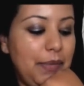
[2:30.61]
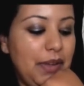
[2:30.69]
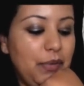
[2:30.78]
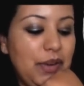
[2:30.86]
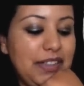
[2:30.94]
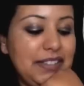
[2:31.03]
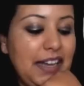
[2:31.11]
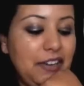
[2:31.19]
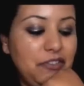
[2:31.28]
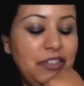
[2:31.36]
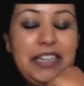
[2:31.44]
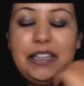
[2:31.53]
It worked
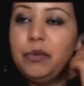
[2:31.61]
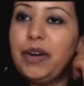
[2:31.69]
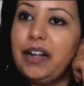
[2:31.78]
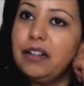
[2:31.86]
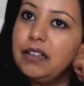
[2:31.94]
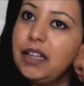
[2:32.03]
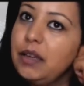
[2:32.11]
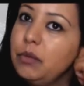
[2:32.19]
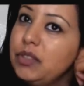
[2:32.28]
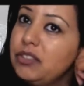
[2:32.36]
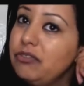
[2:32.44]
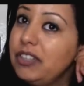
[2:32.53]
out really well. It
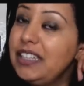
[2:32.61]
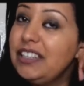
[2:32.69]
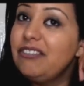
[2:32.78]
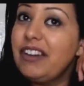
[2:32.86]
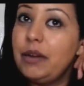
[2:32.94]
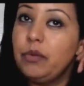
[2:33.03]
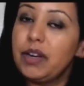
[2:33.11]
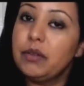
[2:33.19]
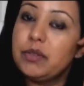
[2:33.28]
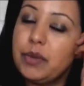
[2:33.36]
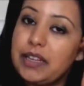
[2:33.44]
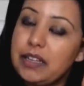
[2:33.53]
was really great when I
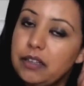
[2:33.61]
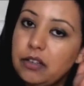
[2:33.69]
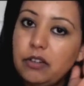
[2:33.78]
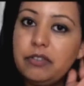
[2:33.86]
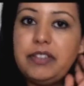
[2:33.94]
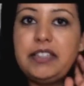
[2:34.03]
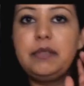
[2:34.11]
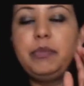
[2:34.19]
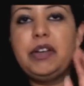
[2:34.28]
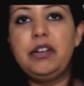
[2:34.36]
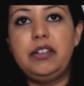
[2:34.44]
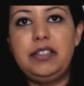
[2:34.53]
was working in an office
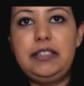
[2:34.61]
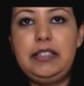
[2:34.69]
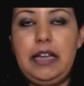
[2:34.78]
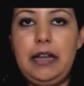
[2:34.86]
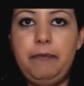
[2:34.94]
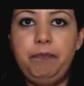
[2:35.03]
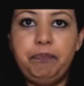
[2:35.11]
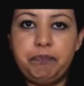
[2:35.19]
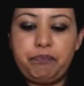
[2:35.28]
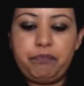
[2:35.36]
because the